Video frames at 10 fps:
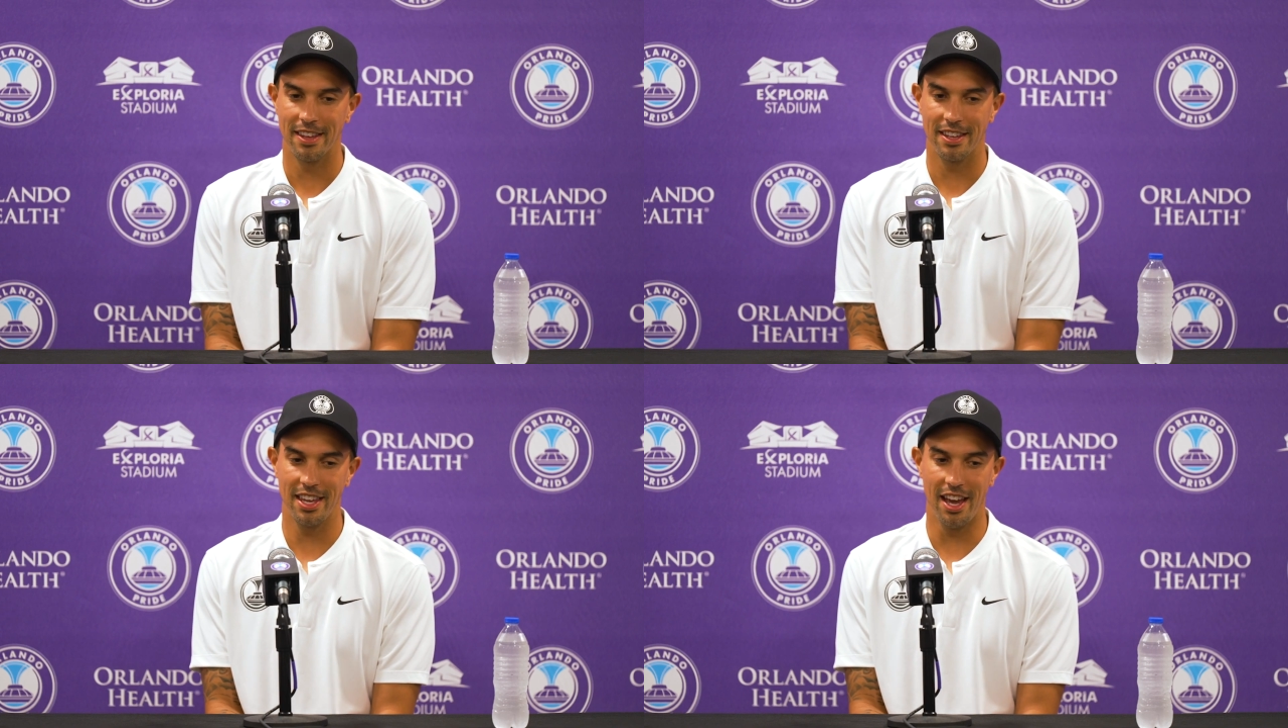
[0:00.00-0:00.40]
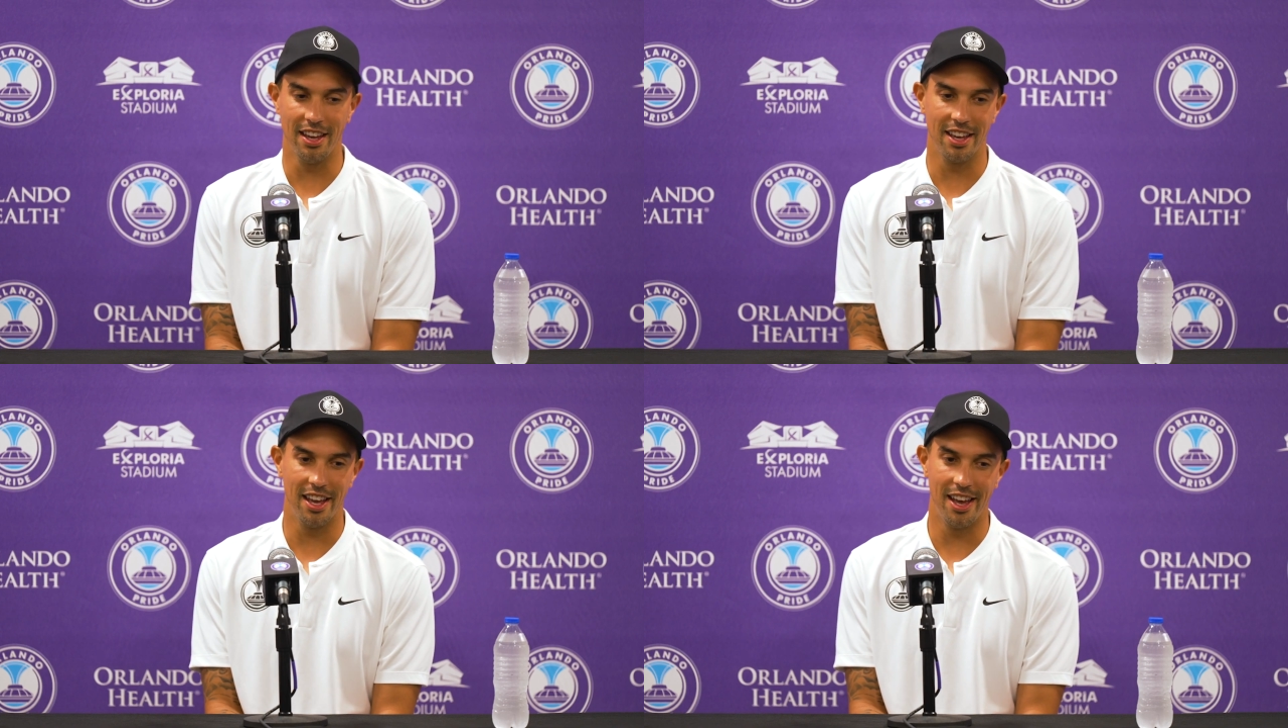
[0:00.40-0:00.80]

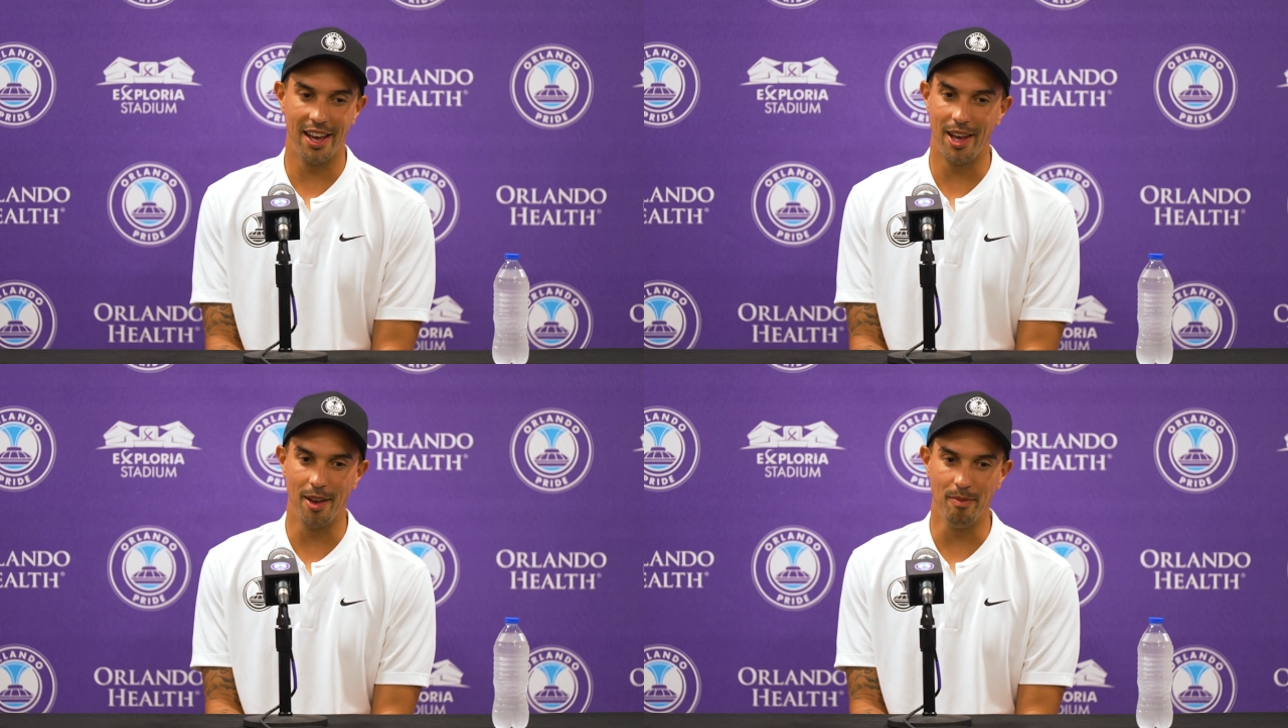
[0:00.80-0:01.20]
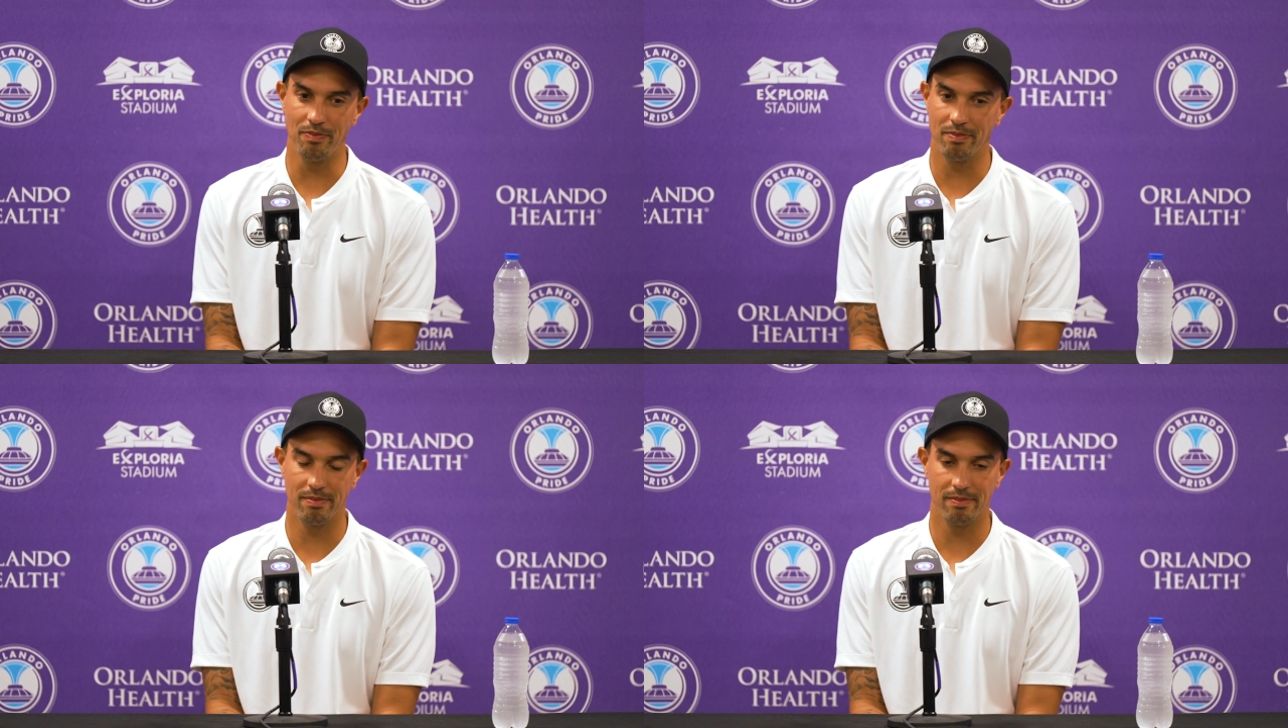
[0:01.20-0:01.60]
yeah, um,
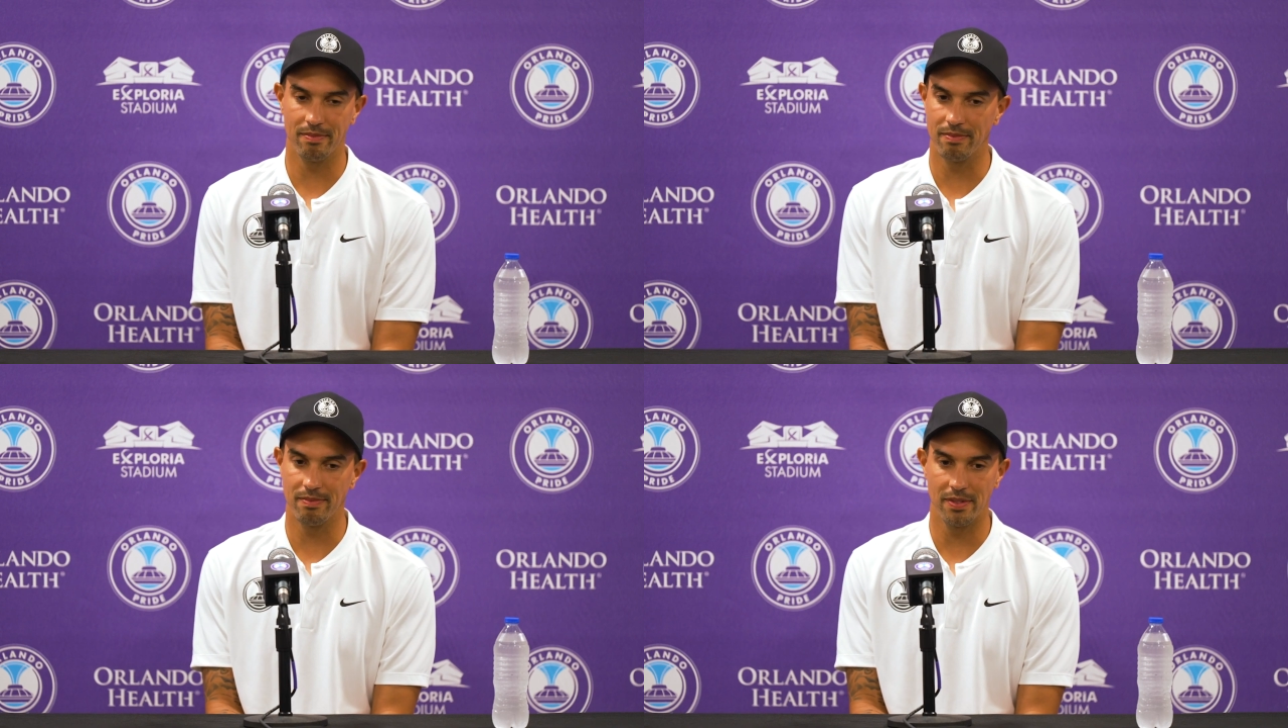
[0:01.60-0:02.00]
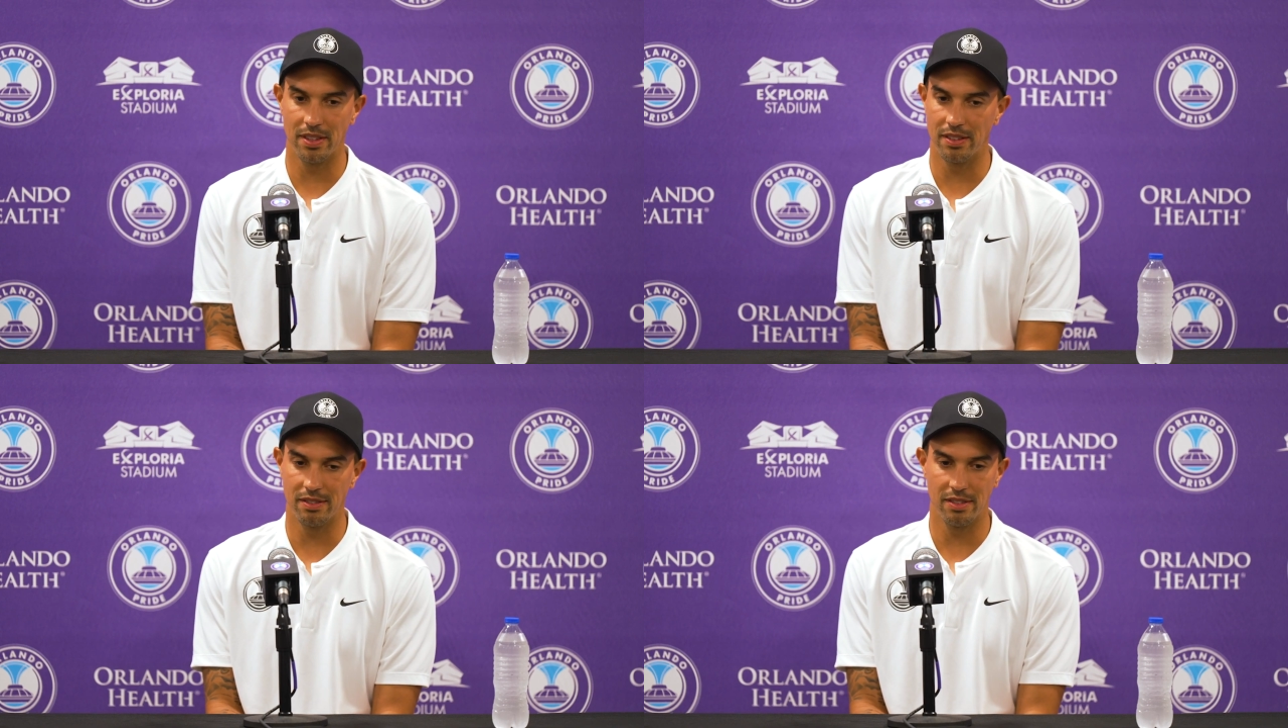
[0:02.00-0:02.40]

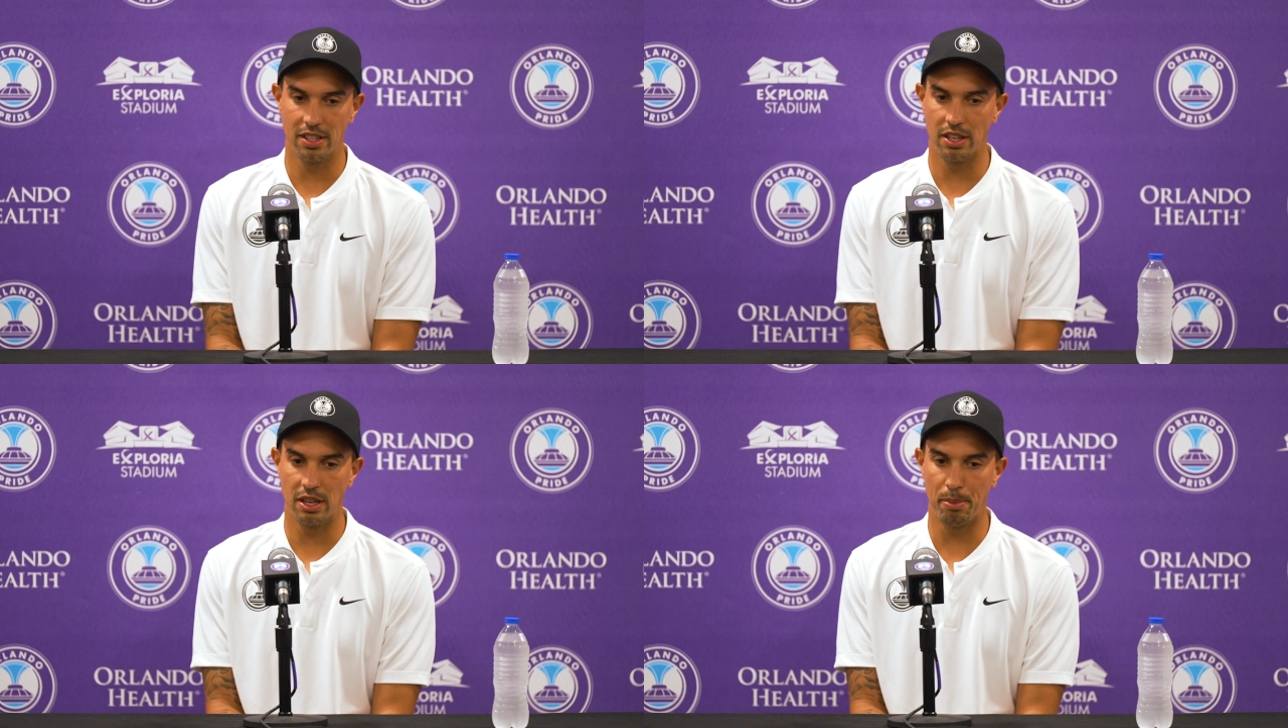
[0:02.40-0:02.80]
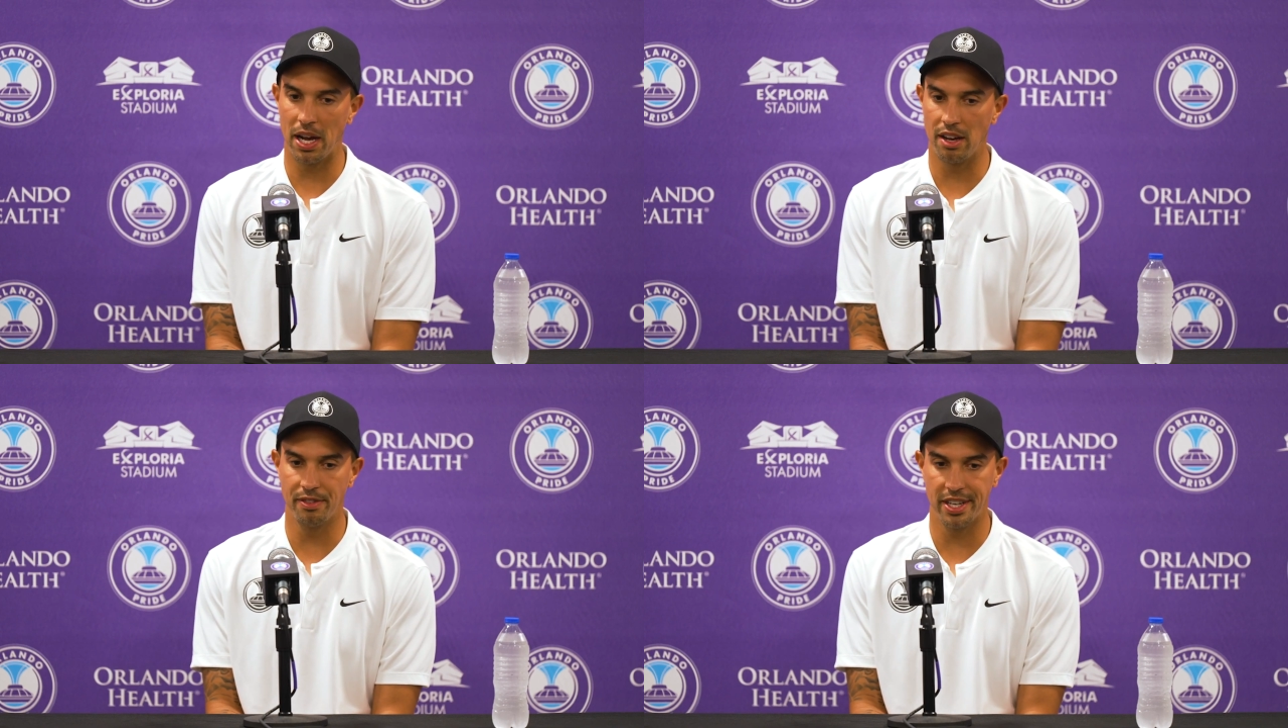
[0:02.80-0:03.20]
part